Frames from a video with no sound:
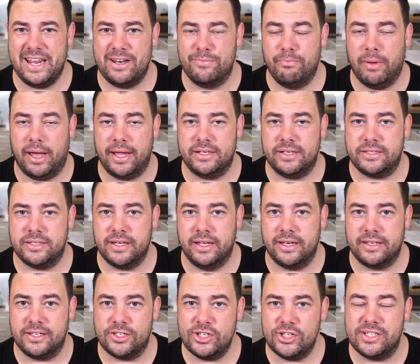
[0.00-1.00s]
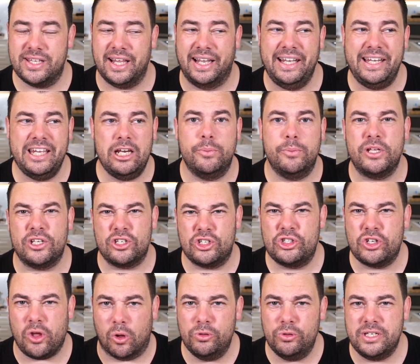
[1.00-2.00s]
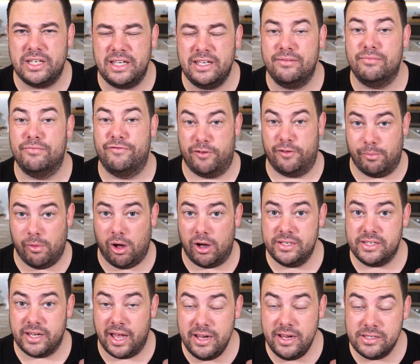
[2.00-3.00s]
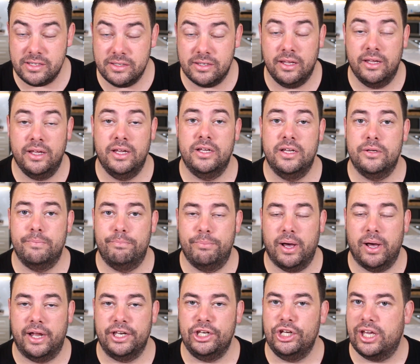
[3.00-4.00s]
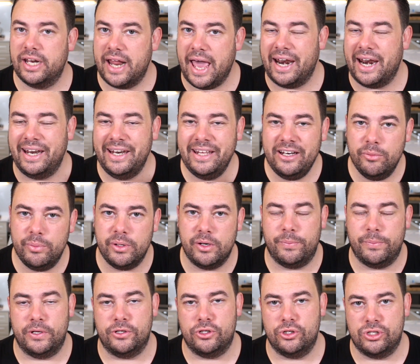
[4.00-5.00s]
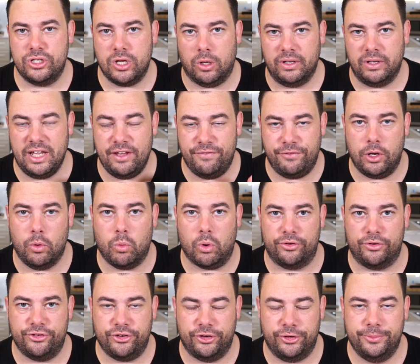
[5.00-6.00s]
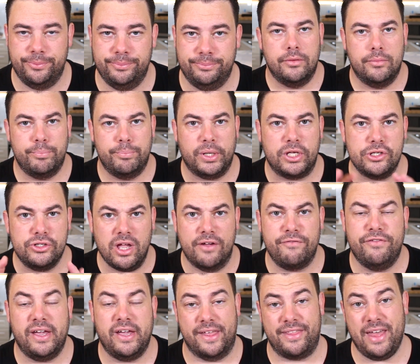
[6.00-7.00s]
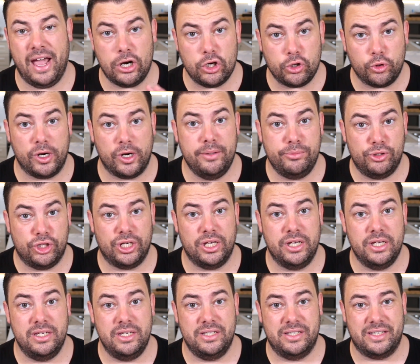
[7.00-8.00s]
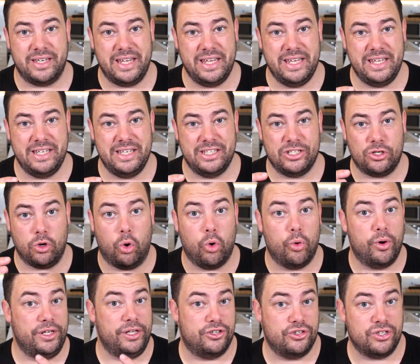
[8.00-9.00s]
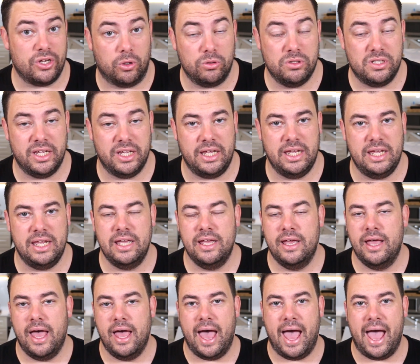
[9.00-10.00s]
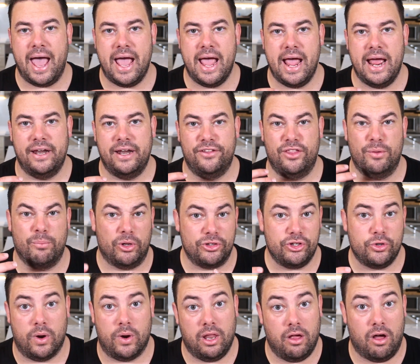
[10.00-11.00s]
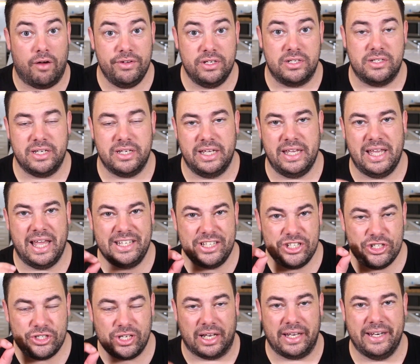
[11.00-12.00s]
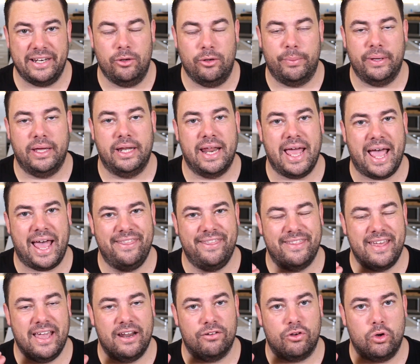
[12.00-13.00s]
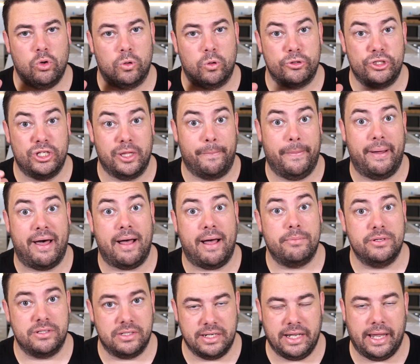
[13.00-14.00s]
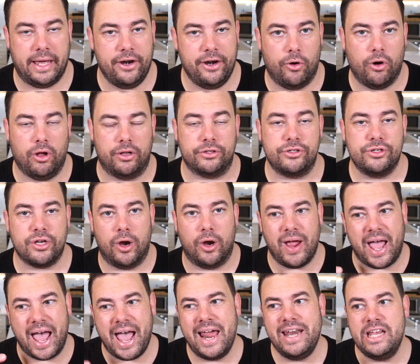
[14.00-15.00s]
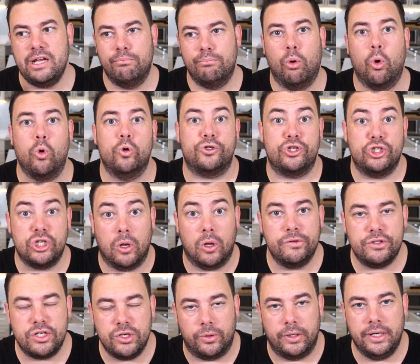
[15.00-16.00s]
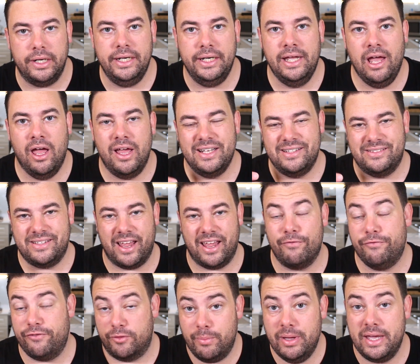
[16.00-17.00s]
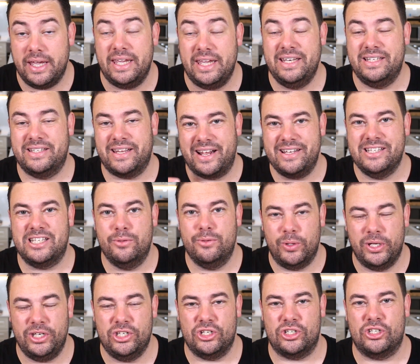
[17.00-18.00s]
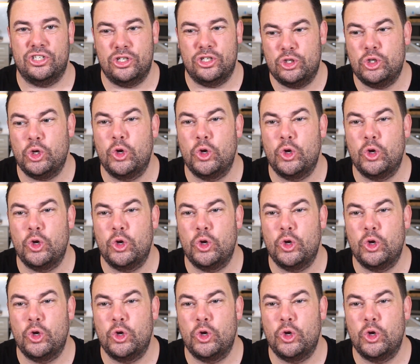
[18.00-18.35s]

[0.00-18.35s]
it makes it just a little bit salty for my taste, but you can add a little bit of pinch of salt if you want to. Because don't forget, that cream cheese is already salty, and the mozzarella obviously just a little bit, and then of course the Parmesan later on. So adding more salt to it, for me, tends to be just